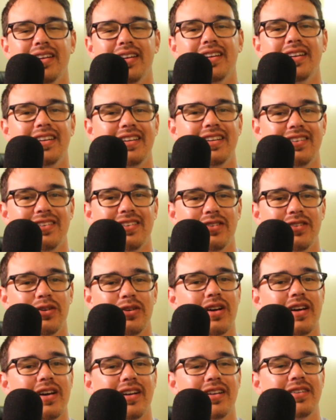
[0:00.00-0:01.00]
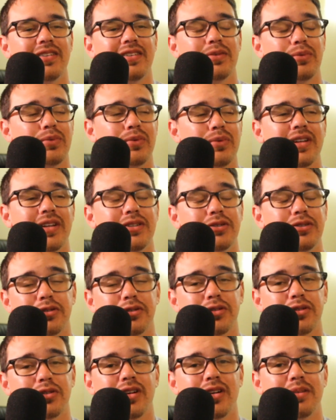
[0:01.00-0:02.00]
you know you got to read your
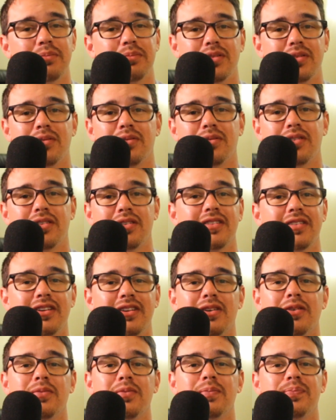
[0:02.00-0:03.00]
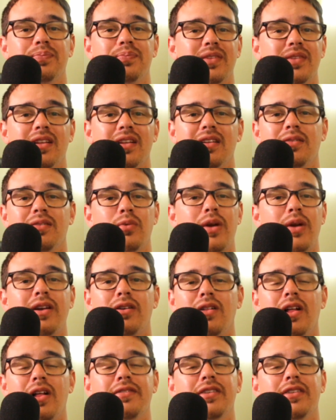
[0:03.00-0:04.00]
script or you know rattle
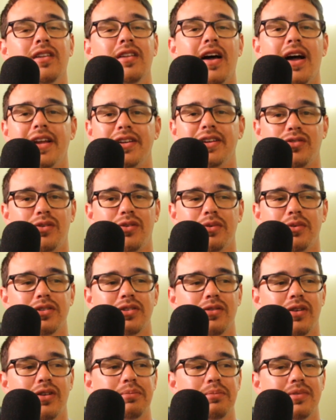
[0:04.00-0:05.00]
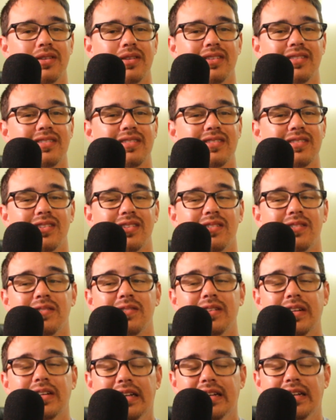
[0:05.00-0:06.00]
off the lines from your script and so
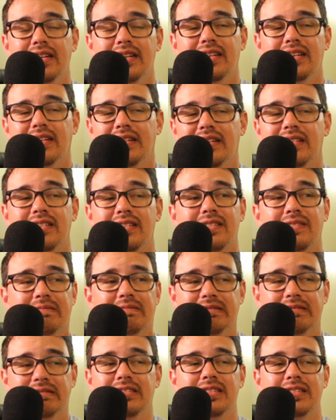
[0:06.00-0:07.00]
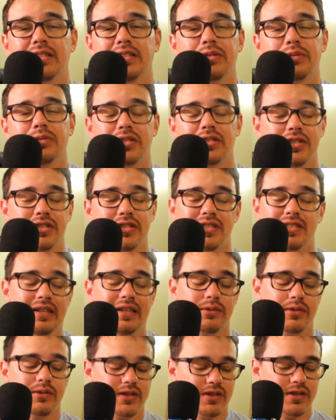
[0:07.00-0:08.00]
you know uh, it was just it
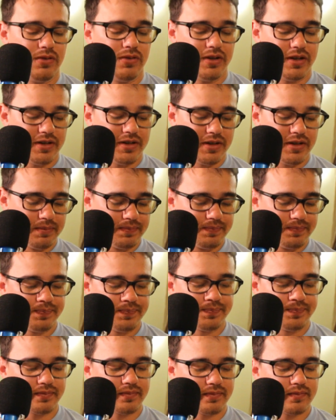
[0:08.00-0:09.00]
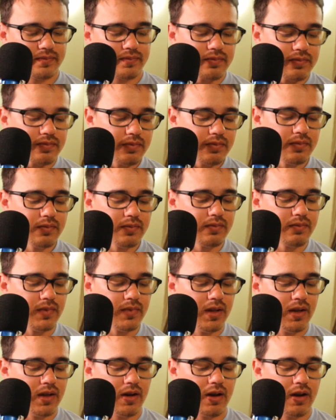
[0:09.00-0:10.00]
was no good
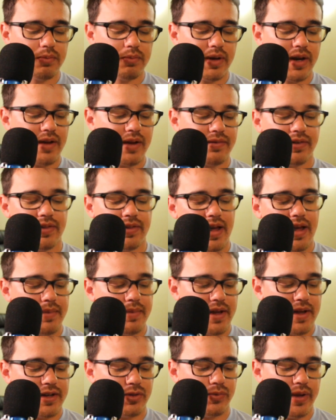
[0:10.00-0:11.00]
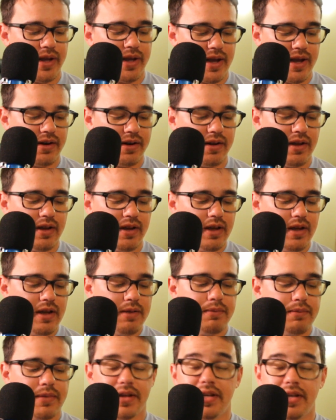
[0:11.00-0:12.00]
uh, but after that match, we had
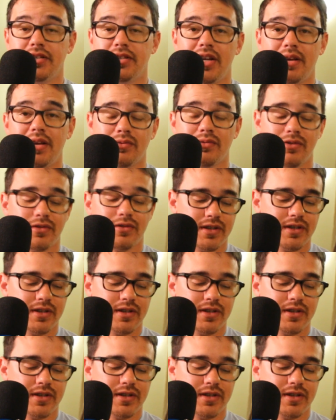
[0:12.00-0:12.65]
Mickie James versus